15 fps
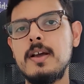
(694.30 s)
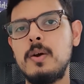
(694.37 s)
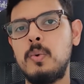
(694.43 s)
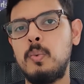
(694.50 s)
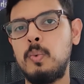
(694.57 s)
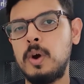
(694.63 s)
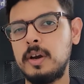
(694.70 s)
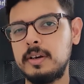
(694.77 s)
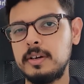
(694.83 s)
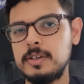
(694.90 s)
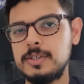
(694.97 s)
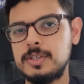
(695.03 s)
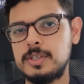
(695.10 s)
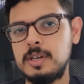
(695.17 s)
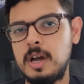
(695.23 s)

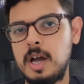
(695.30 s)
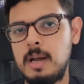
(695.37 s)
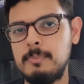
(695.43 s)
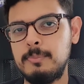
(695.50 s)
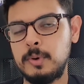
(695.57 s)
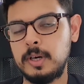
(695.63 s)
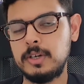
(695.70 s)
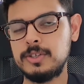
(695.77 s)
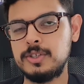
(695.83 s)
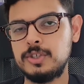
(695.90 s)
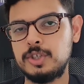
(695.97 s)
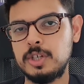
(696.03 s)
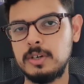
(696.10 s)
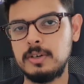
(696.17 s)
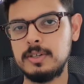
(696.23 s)
Workers'
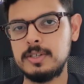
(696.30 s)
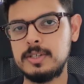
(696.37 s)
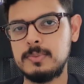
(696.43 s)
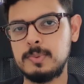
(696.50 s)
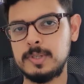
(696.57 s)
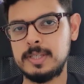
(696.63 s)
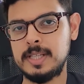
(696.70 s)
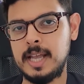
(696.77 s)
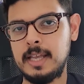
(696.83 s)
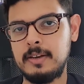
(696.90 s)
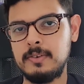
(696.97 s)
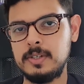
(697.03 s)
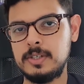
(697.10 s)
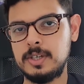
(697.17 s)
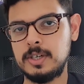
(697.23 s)
insurance was
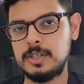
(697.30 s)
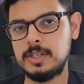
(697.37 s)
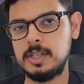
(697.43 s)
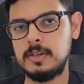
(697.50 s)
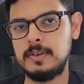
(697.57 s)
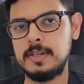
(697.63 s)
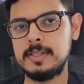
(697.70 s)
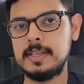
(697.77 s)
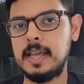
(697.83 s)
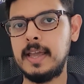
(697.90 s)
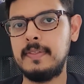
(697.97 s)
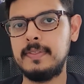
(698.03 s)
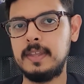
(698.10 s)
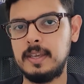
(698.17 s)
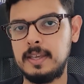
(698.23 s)
900 Turkish liras,
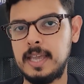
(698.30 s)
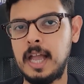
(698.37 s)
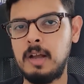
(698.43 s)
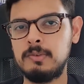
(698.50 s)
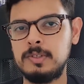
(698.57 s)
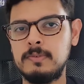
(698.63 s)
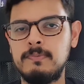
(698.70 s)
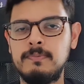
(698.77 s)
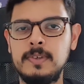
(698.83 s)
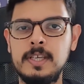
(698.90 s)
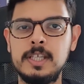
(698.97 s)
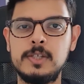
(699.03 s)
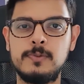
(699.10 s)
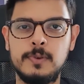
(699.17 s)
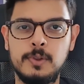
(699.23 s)
and the accountant
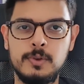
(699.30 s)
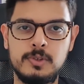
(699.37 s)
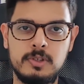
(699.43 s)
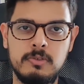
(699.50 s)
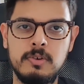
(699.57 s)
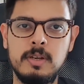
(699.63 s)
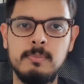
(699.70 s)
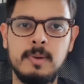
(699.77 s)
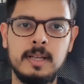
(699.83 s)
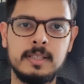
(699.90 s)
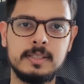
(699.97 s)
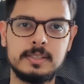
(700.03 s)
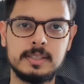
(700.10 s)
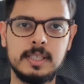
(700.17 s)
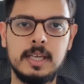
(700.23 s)
fees for those 3
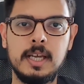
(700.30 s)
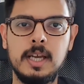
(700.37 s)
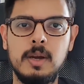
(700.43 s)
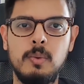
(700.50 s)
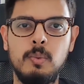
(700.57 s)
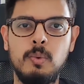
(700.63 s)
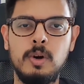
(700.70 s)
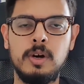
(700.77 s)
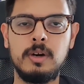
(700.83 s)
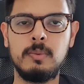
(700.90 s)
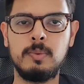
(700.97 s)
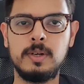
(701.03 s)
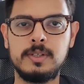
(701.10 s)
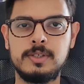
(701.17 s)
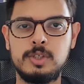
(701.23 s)
months
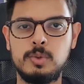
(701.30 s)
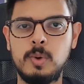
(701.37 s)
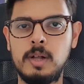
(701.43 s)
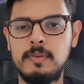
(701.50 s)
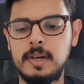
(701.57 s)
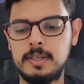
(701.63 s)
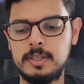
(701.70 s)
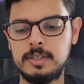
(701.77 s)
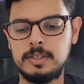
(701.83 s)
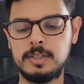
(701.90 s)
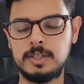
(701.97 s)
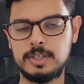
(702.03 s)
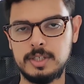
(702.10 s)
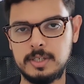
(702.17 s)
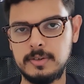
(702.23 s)
was 1,200
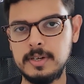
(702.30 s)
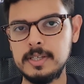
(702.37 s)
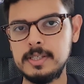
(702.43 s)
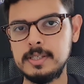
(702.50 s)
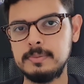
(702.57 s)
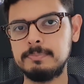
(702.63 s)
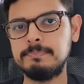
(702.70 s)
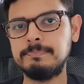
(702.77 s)
Turkish liras.